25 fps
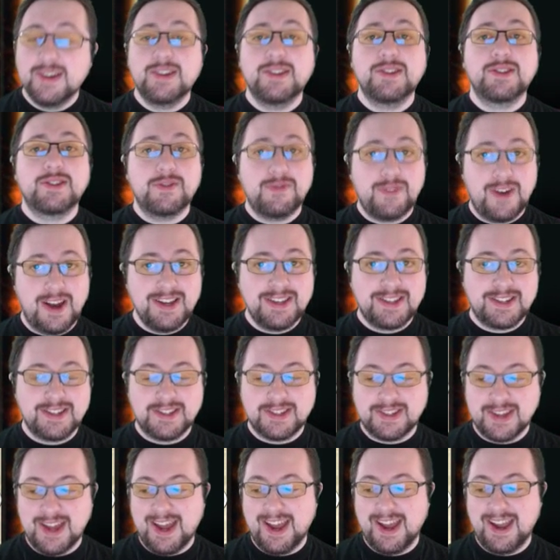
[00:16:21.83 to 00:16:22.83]
Suffice to
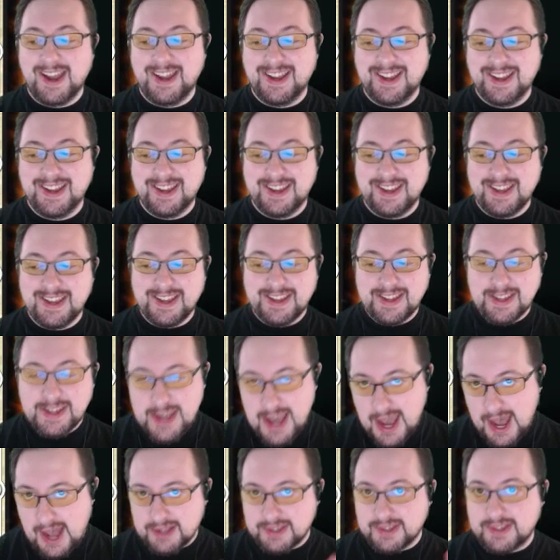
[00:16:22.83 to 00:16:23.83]
say,
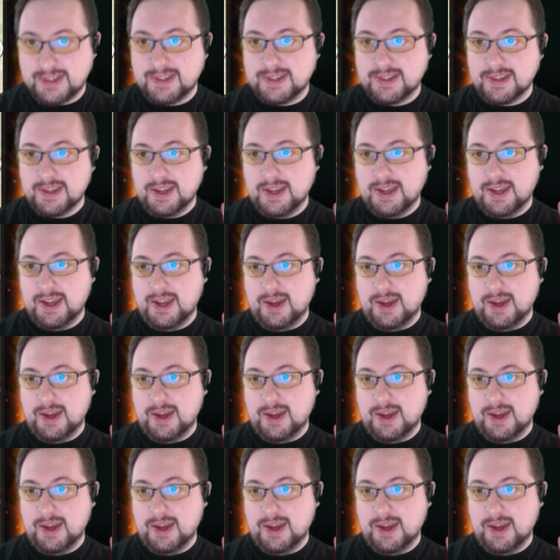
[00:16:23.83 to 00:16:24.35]
yes,